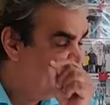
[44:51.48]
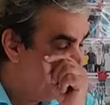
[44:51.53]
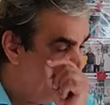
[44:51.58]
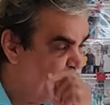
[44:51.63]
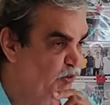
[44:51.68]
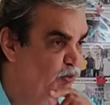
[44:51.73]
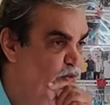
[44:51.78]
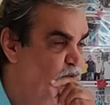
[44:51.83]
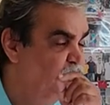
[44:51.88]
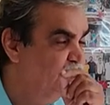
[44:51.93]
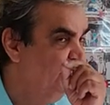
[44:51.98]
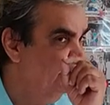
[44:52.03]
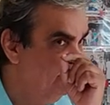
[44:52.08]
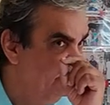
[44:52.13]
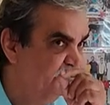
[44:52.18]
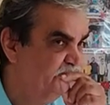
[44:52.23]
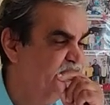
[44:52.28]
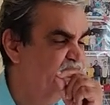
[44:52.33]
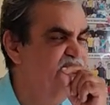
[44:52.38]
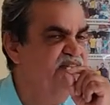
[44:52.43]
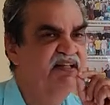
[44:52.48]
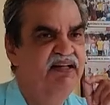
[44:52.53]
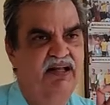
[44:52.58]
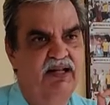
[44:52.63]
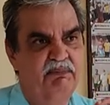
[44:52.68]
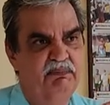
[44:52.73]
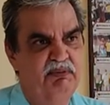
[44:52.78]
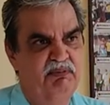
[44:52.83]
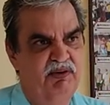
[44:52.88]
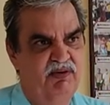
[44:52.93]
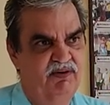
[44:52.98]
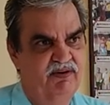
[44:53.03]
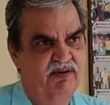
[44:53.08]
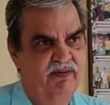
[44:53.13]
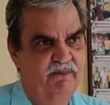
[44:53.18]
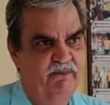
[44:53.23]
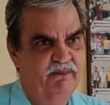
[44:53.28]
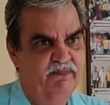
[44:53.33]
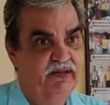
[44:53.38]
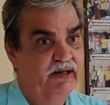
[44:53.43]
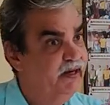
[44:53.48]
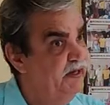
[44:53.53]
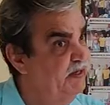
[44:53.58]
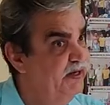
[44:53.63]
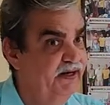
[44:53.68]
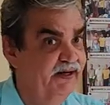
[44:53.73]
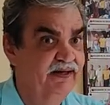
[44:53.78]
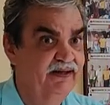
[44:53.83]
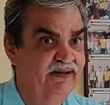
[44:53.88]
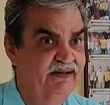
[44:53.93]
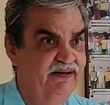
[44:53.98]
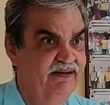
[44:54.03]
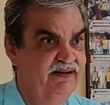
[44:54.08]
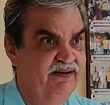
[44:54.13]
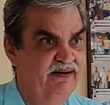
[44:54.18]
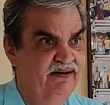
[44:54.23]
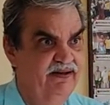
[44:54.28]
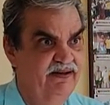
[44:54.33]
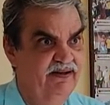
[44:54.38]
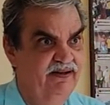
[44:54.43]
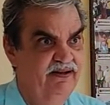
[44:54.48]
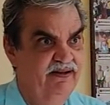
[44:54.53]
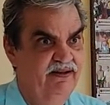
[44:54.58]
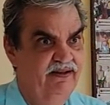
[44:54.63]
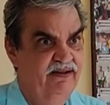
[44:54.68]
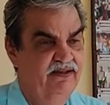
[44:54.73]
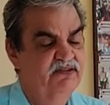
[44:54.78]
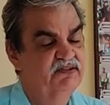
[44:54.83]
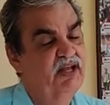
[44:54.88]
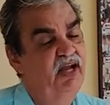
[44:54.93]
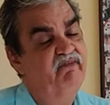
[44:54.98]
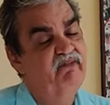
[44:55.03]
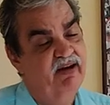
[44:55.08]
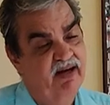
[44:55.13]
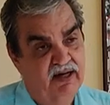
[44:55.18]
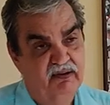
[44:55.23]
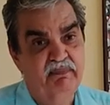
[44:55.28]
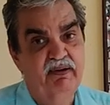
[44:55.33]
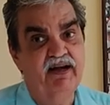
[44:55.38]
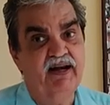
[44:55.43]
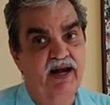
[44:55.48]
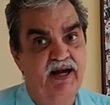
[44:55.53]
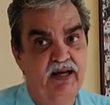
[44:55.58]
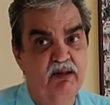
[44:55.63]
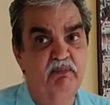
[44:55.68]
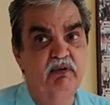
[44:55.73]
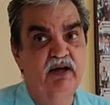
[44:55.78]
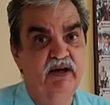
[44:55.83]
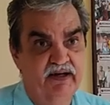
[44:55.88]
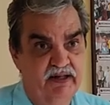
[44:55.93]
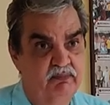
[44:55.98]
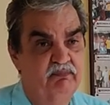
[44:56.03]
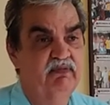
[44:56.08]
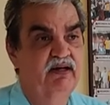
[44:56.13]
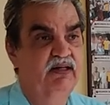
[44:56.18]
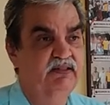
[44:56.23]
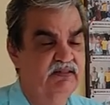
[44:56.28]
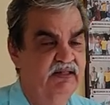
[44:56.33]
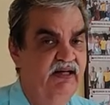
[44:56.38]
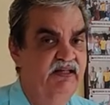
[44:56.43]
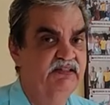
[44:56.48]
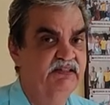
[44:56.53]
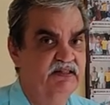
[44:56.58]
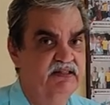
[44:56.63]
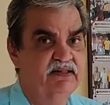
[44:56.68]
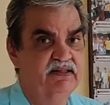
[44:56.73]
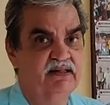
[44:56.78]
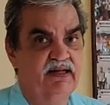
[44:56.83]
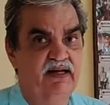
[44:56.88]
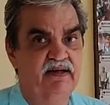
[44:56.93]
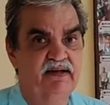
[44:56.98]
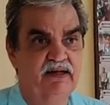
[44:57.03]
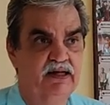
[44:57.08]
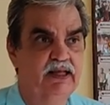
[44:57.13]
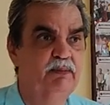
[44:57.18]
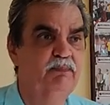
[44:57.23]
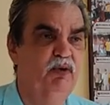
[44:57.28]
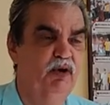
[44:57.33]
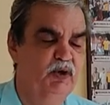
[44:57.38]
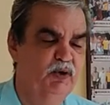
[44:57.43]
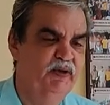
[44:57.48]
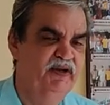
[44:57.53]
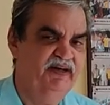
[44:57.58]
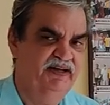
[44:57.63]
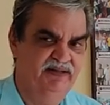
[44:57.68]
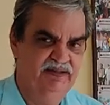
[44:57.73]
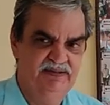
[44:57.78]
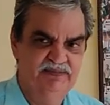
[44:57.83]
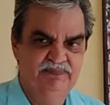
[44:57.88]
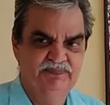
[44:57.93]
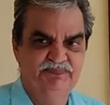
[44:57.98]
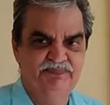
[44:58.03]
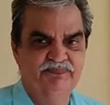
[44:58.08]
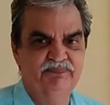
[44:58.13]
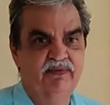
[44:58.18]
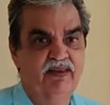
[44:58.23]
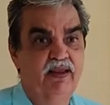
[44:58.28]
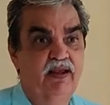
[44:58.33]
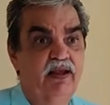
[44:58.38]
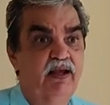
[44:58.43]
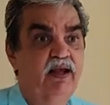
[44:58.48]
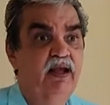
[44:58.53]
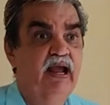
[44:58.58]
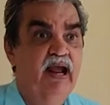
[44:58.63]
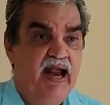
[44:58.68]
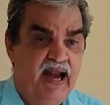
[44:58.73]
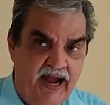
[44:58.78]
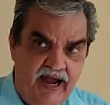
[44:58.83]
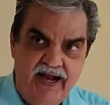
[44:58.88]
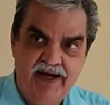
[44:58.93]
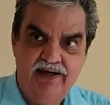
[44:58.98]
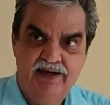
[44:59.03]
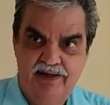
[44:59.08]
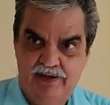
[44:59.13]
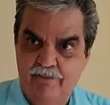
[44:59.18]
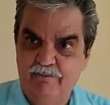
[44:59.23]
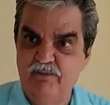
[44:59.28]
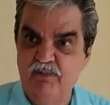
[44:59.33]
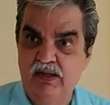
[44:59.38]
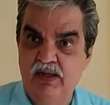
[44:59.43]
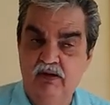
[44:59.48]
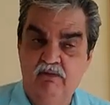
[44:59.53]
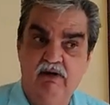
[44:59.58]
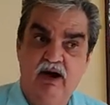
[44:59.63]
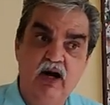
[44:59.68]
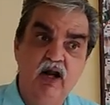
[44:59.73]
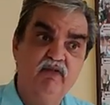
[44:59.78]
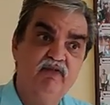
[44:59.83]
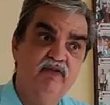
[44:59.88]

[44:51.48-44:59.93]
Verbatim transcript: Can you go that distance and help him out? He did it. So I felt, let me try and emulate him. Let's keep on doing it. And one